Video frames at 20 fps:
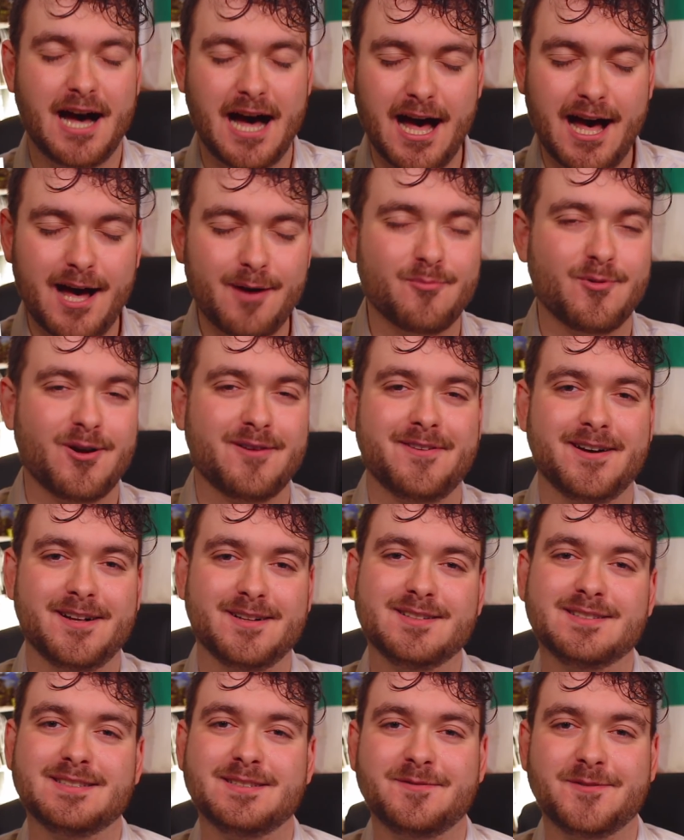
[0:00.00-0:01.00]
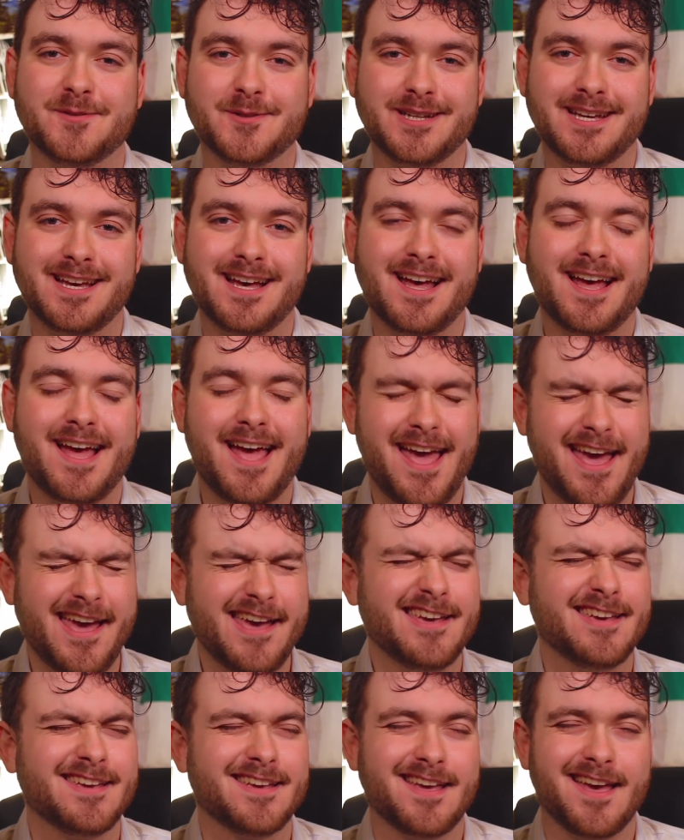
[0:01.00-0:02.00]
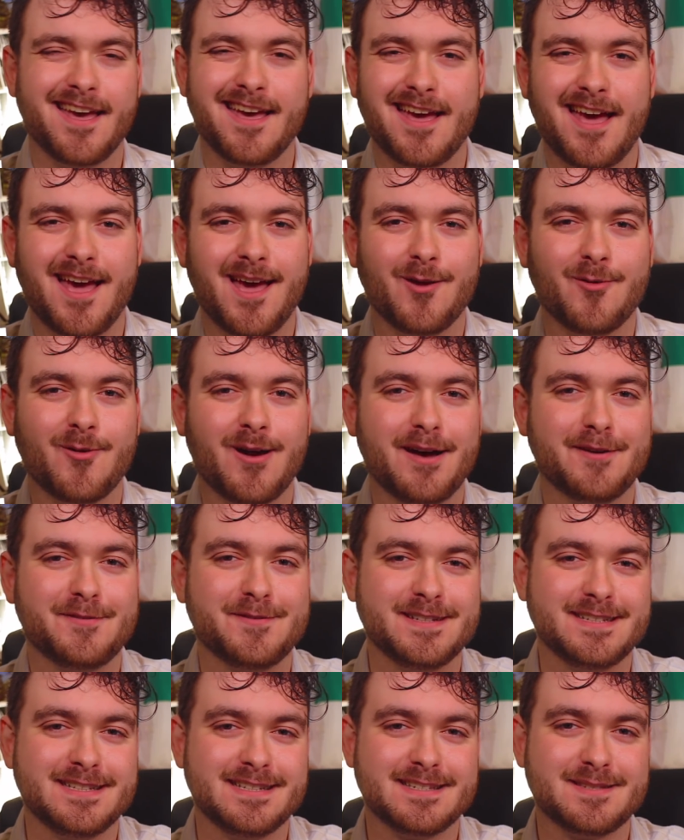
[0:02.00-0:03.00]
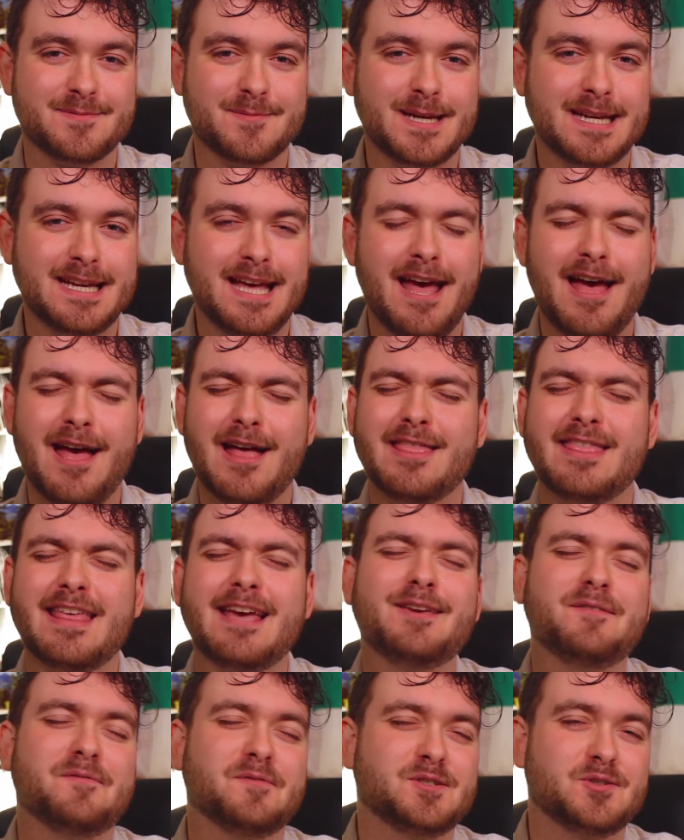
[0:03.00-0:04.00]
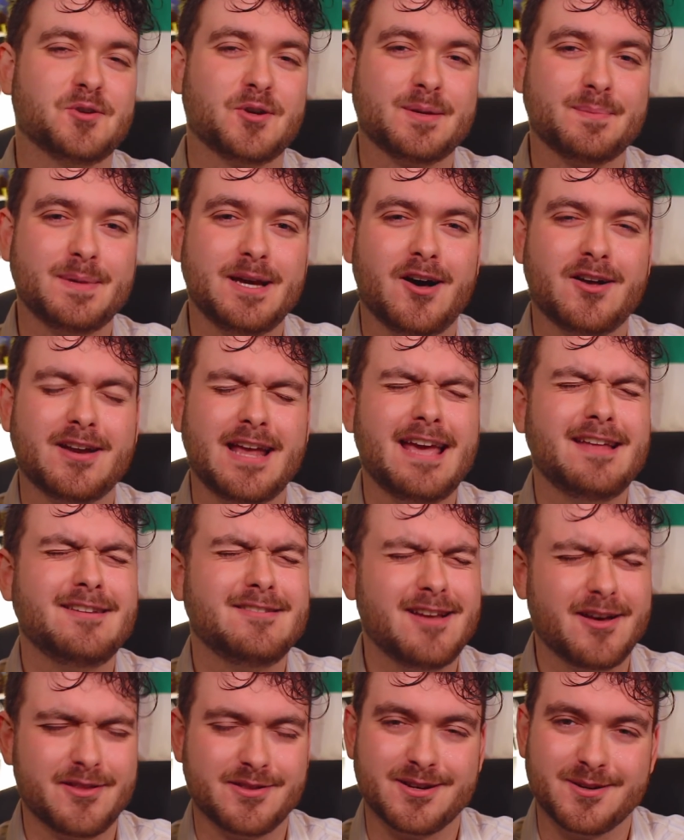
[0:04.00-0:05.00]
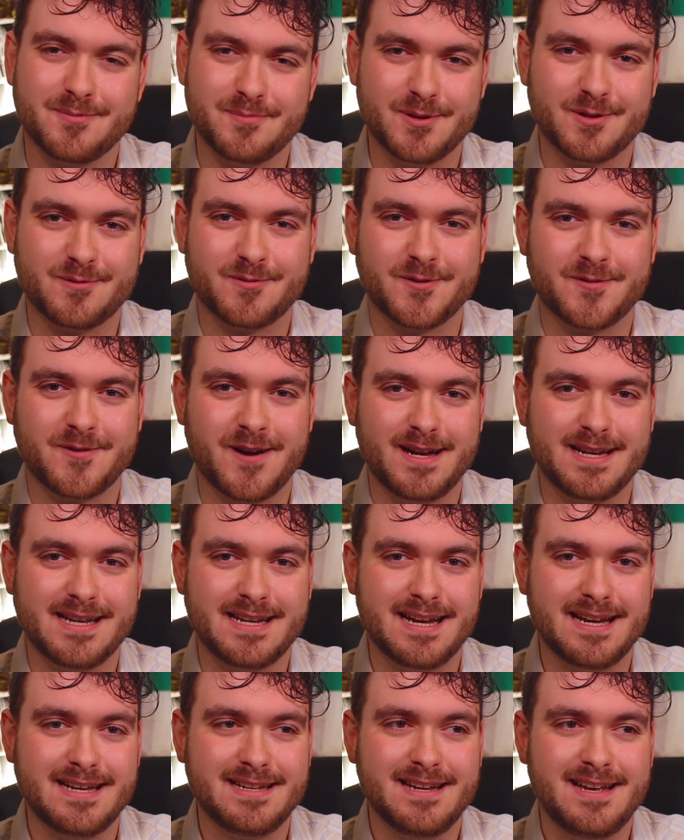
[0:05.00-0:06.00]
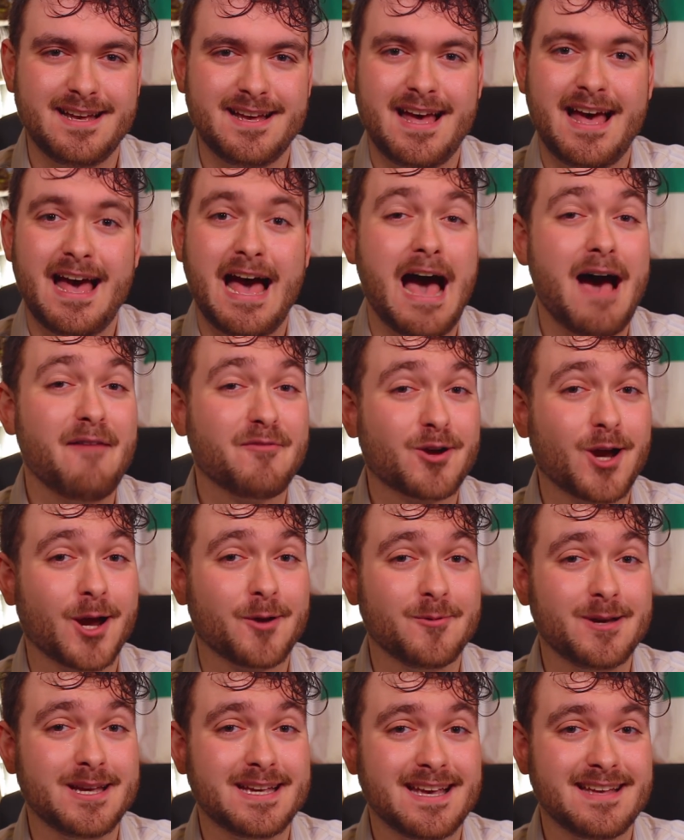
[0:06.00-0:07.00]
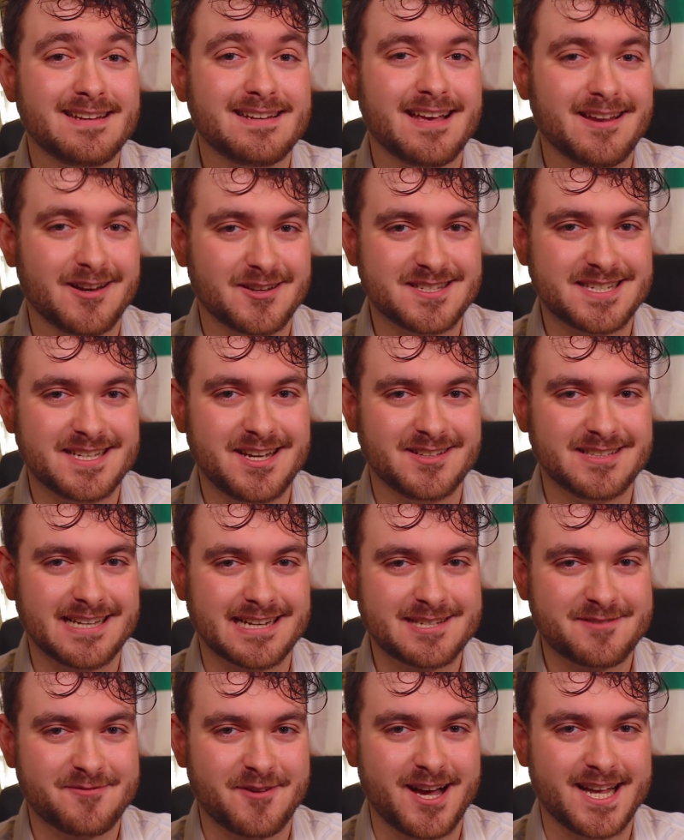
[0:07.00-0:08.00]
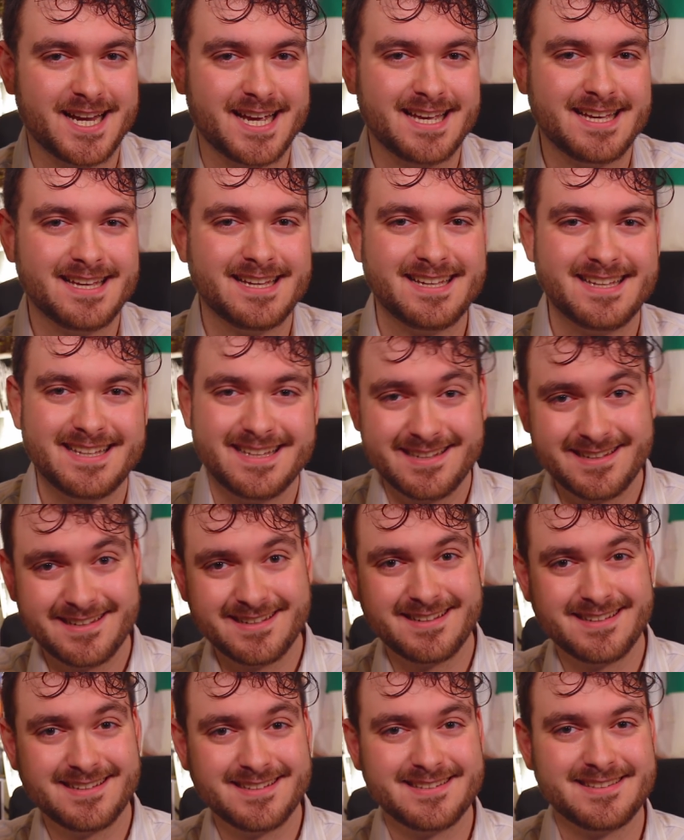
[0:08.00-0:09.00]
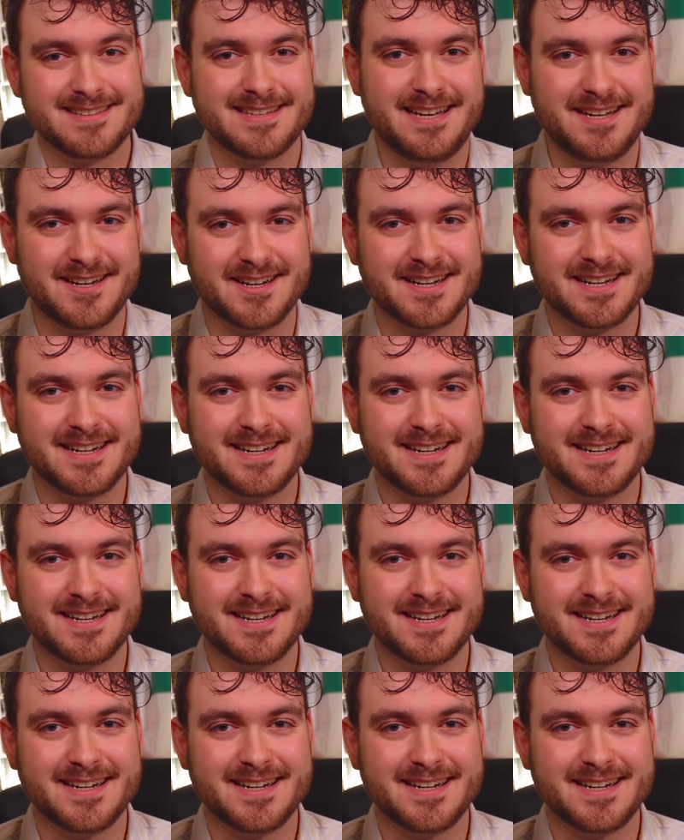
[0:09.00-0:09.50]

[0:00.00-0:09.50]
I'm Rafael Di Furia, aka Rafi D is me. Thank you for joining me on another beautiful Friday night. Have a great weekend, and I'll see y'all next Friday. Later.